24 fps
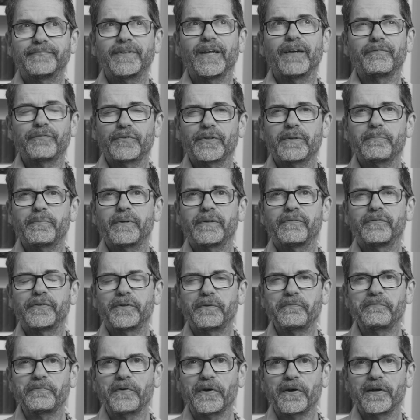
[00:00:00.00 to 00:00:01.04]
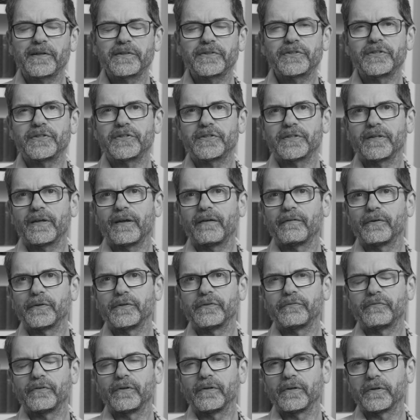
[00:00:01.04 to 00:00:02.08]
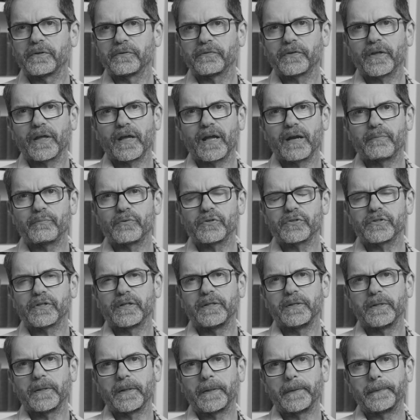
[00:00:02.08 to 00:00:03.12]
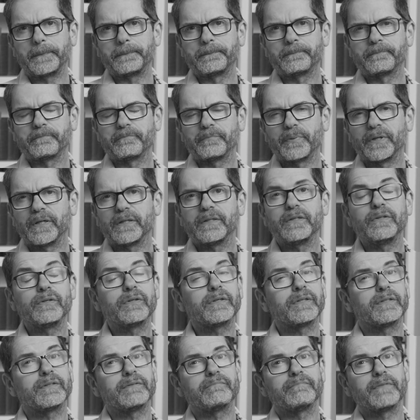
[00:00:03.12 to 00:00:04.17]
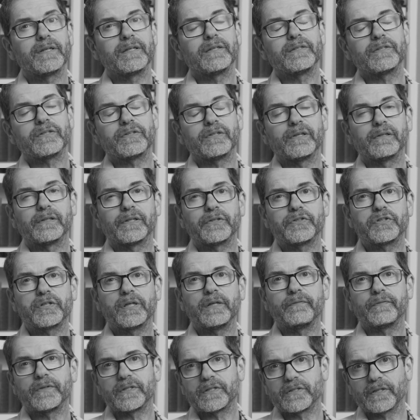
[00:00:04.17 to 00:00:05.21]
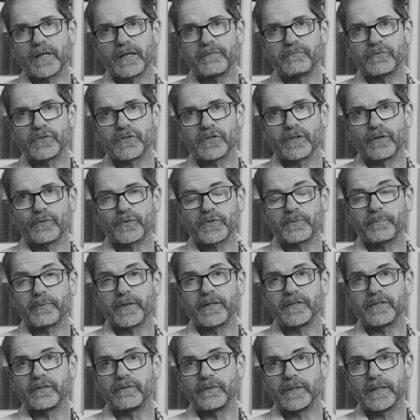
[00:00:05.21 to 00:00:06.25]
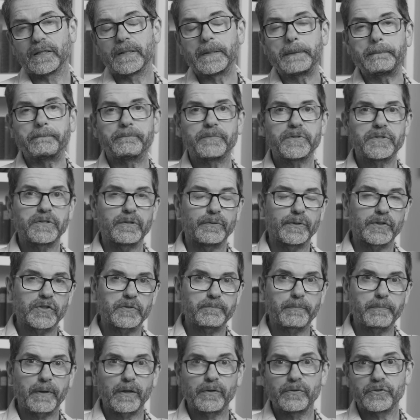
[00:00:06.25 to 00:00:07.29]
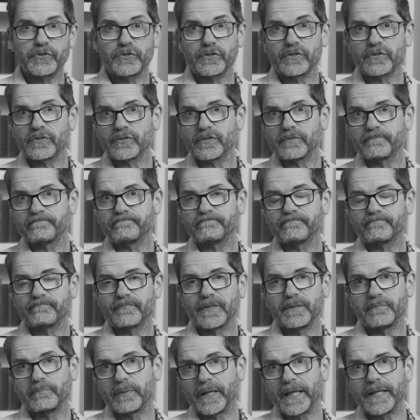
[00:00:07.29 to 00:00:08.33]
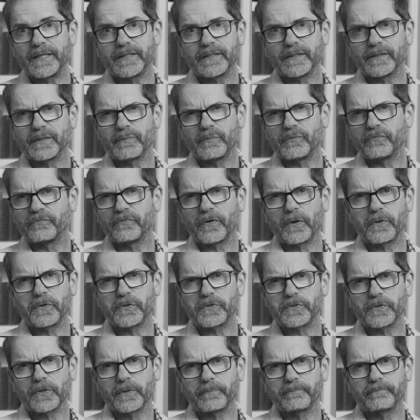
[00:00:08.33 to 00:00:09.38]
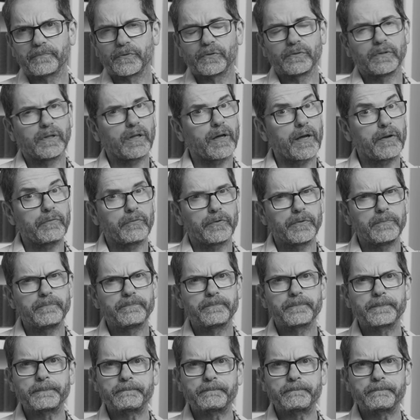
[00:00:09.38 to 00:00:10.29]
Yeah, I've got a bit of an advantage there over a lot of cameras, I know, but you can still achieve the same results by doing 2 exposures and blending them in Photoshop or Lightroom.